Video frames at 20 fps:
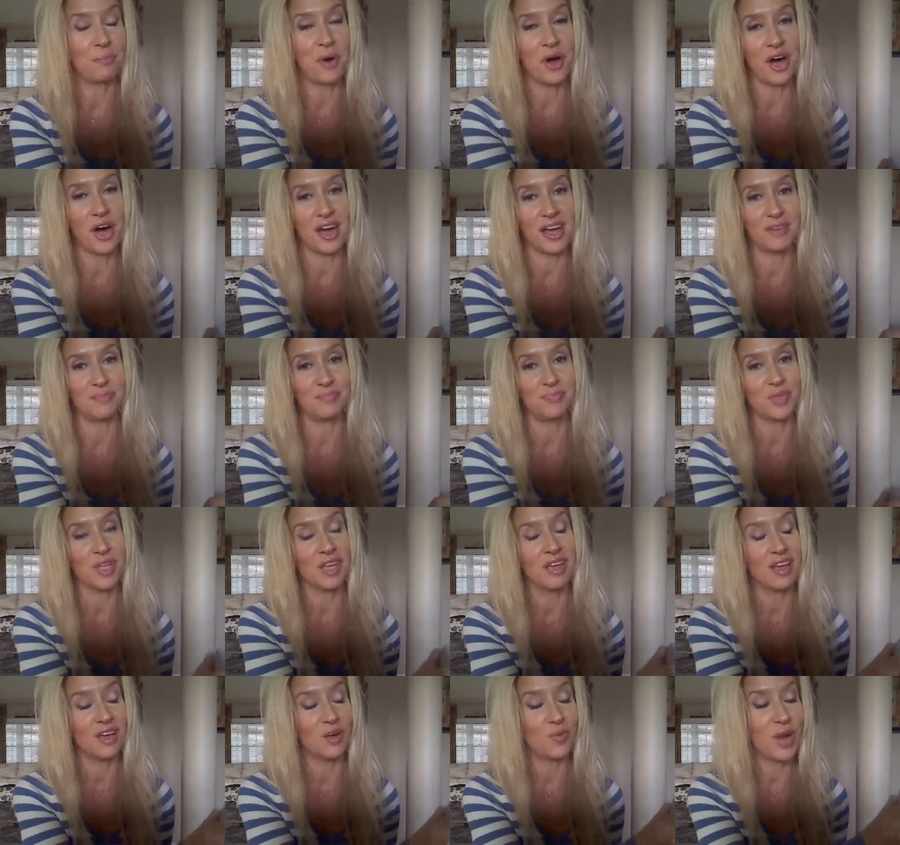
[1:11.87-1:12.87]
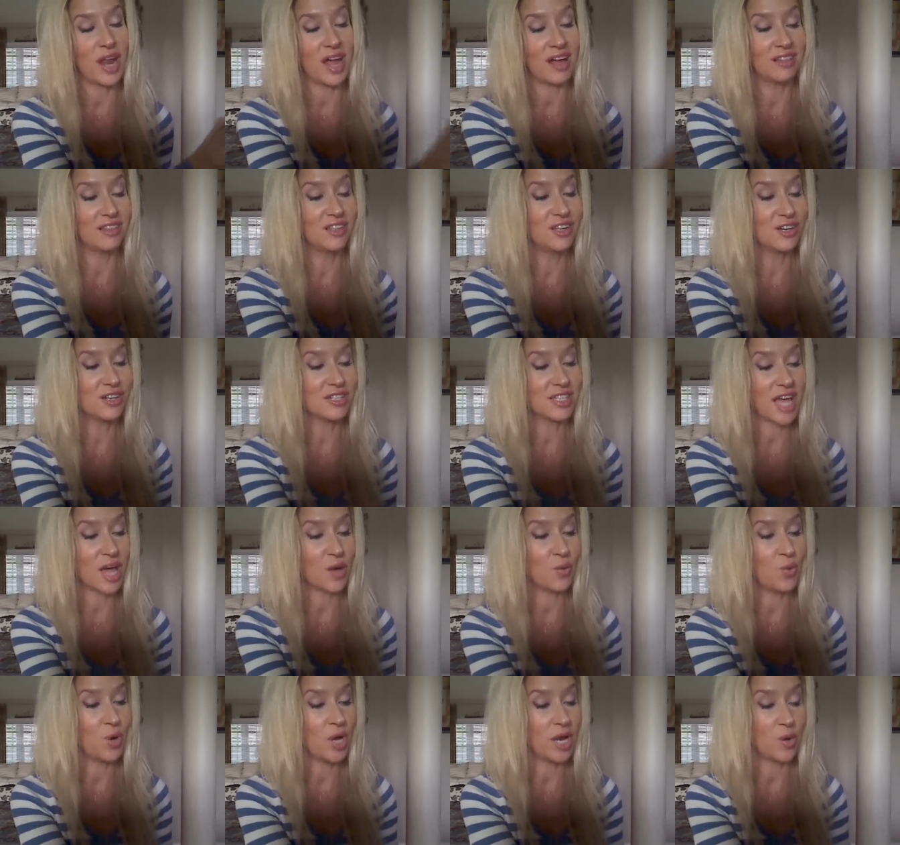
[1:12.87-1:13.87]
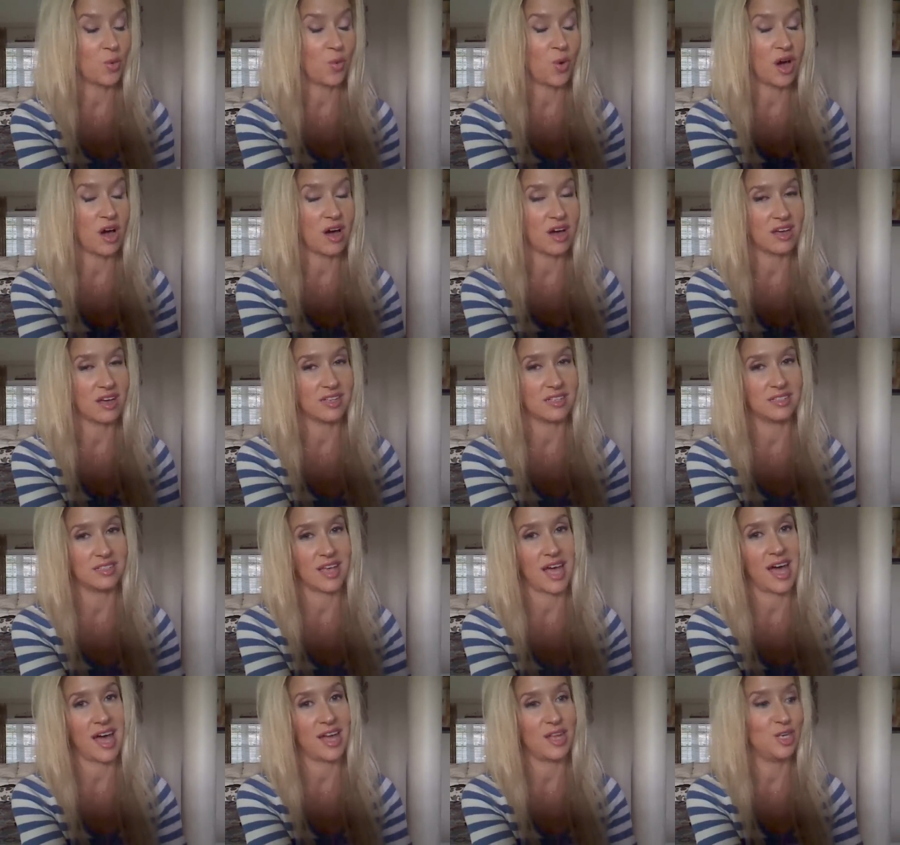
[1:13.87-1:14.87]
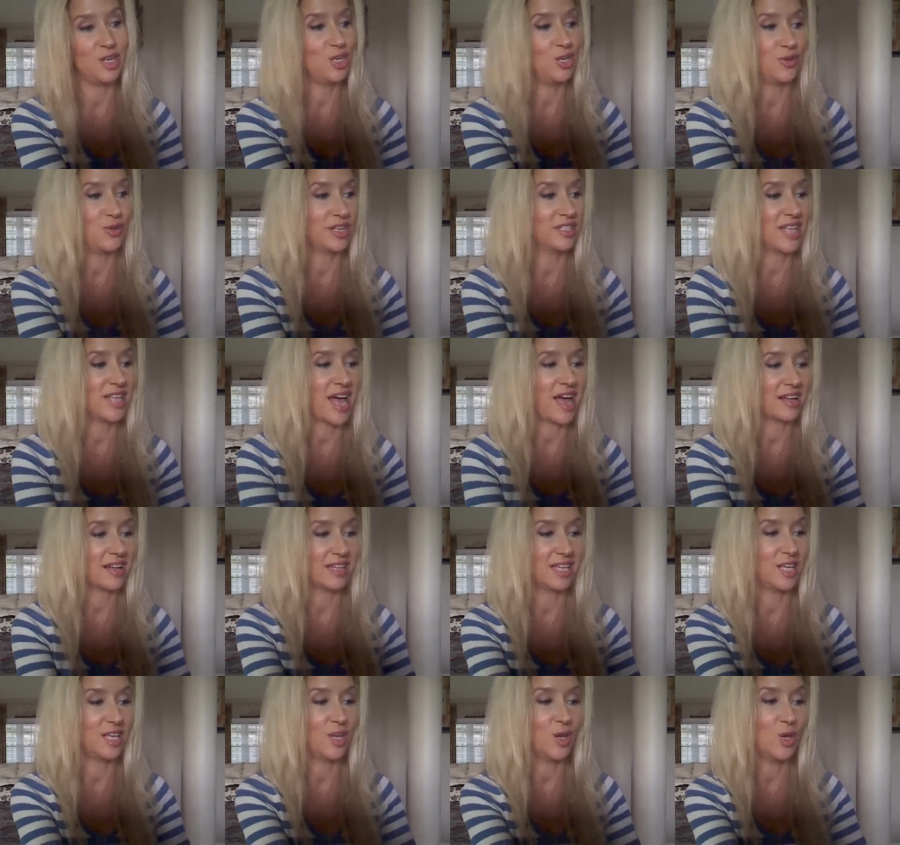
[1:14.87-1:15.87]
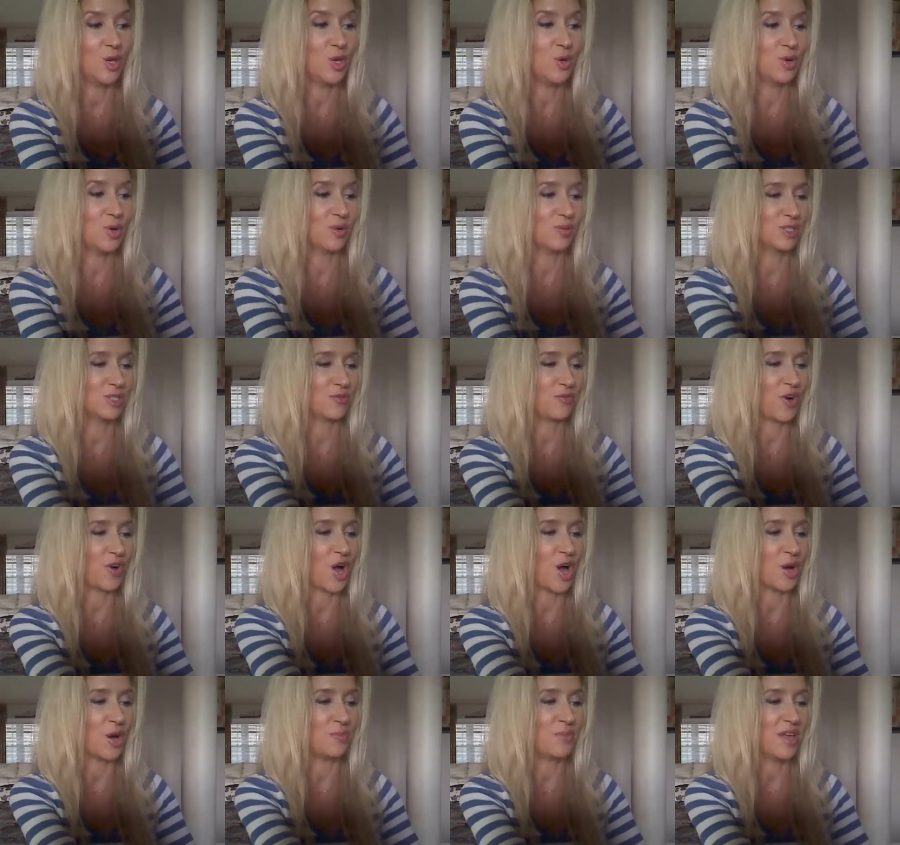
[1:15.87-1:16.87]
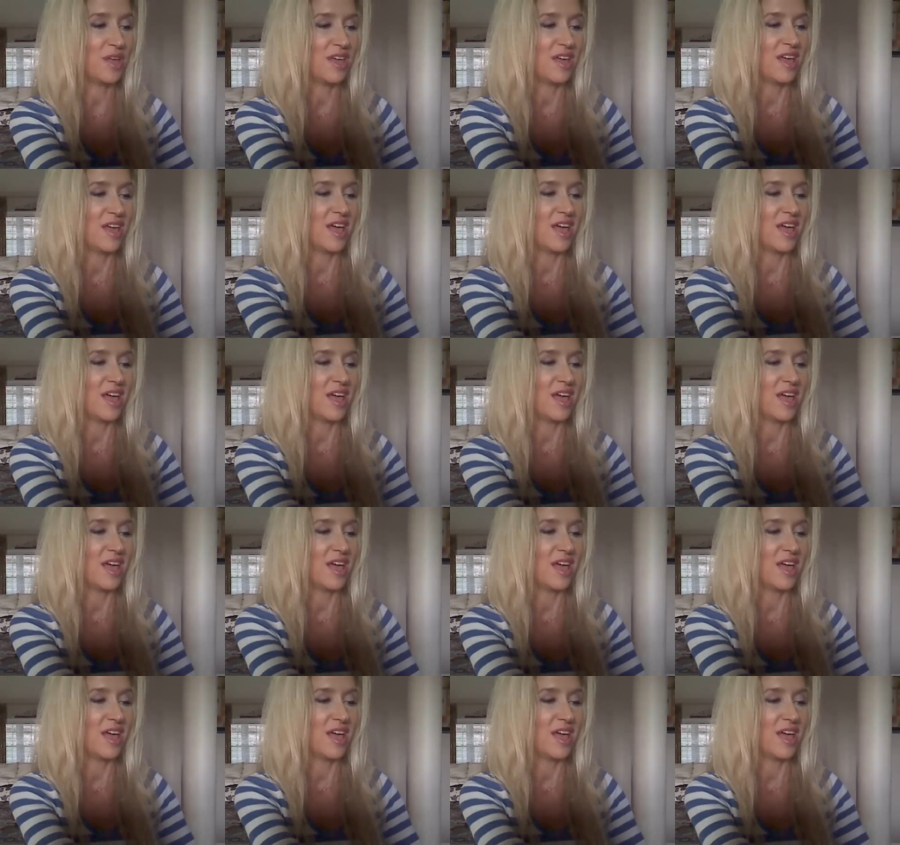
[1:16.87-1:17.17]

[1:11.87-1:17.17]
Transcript: But when I looked at what it was, I knew exactly who it was from.